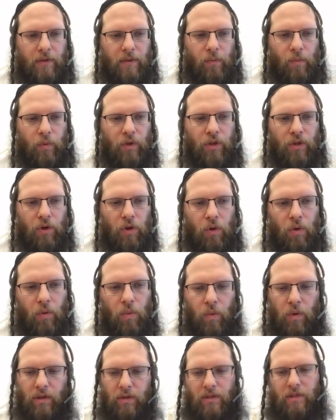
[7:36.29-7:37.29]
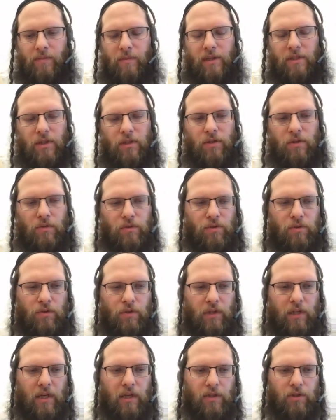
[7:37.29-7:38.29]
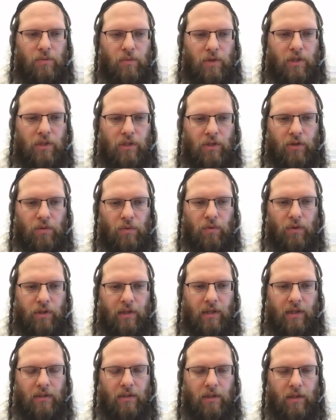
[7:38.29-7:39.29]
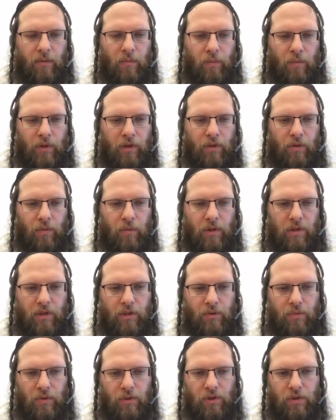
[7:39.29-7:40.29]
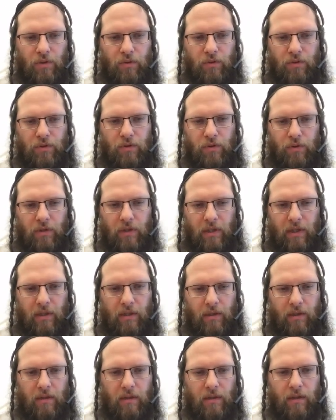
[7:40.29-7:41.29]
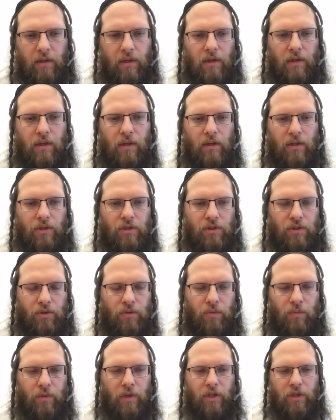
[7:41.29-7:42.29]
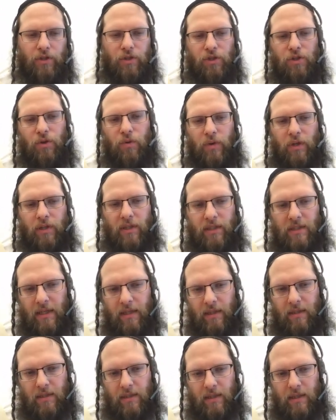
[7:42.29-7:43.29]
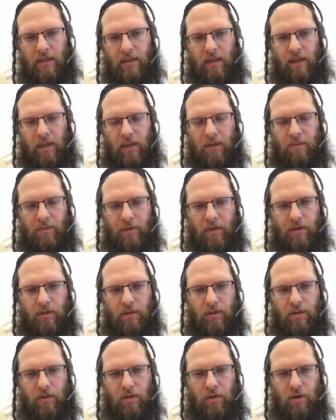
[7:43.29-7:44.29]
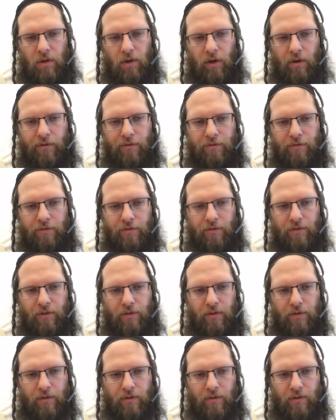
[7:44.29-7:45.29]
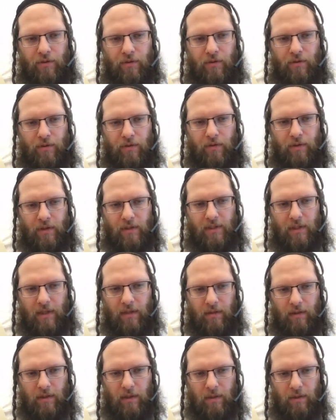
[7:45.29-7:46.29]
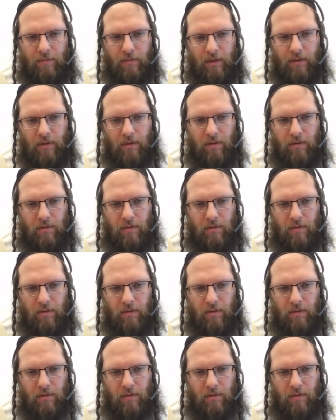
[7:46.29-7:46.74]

We know what this mask is going to look like, so we can ignore that. And we know what this one is going to look like. So we can just go in and take the second element of the second element.